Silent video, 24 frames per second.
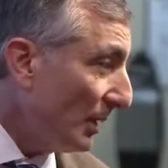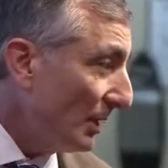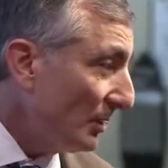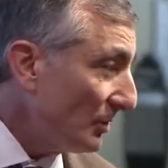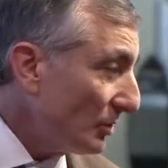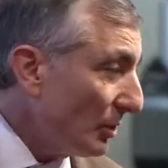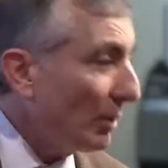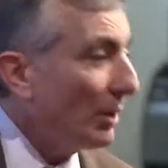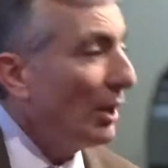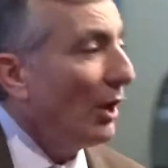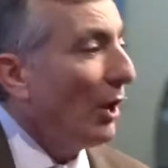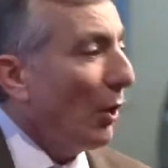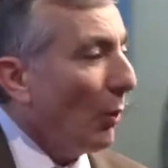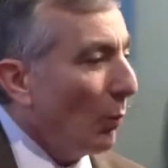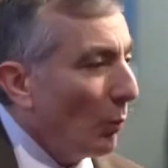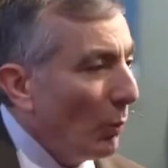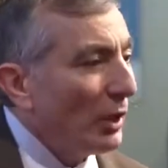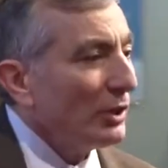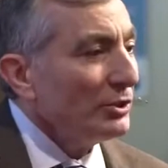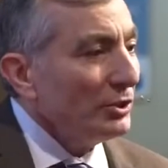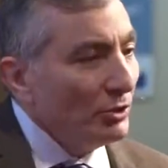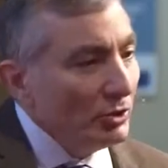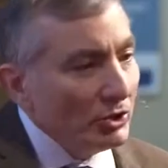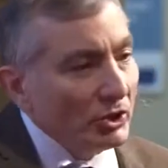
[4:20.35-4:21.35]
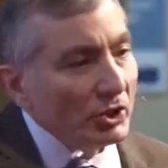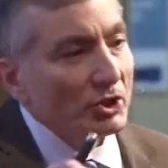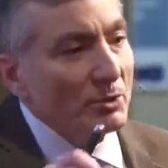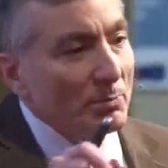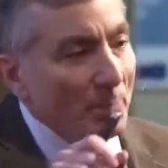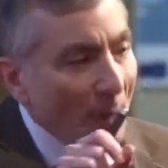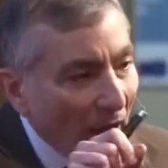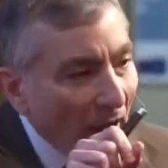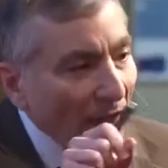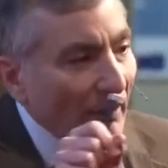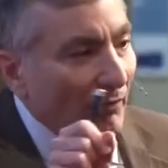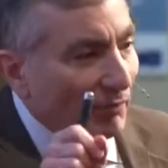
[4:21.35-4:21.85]
So, well, you
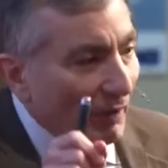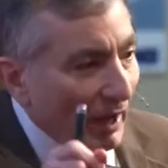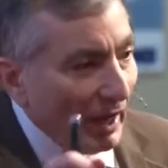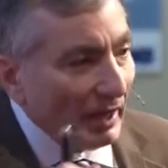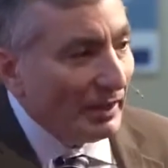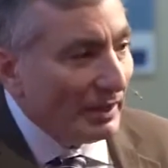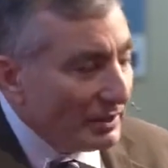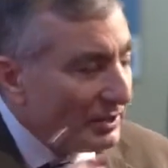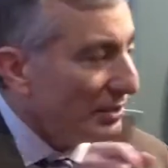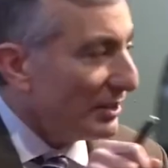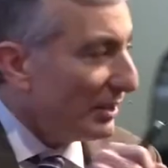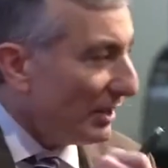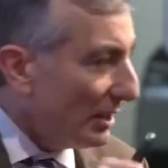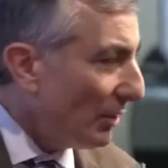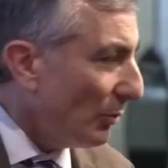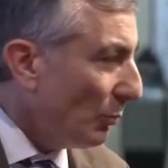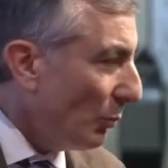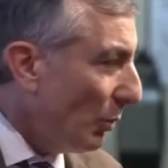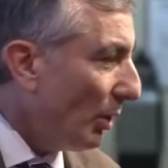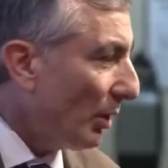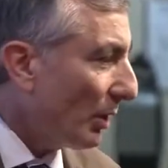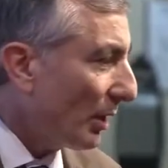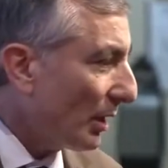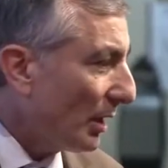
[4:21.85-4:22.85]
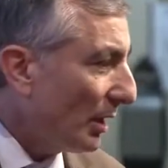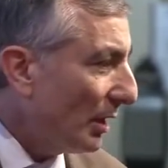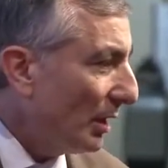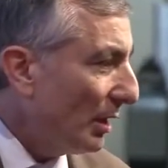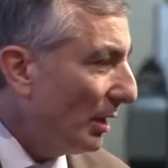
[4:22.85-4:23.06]
just modify this and it'll work.